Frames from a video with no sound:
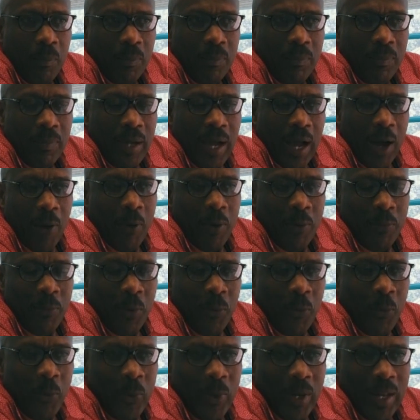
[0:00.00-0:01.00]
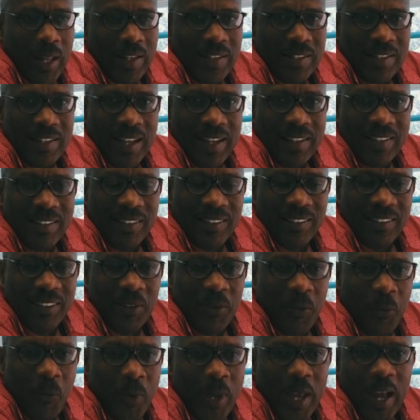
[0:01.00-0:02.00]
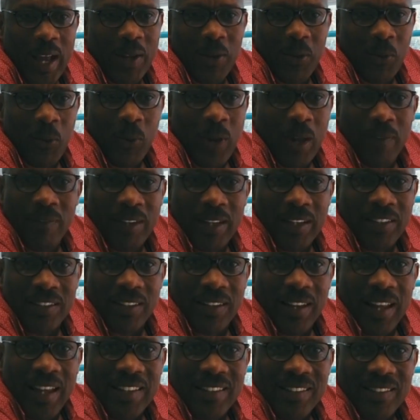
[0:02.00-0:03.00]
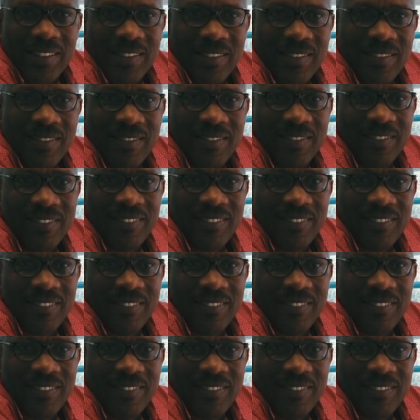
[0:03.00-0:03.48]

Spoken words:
However, we realized that we had no navigation lights.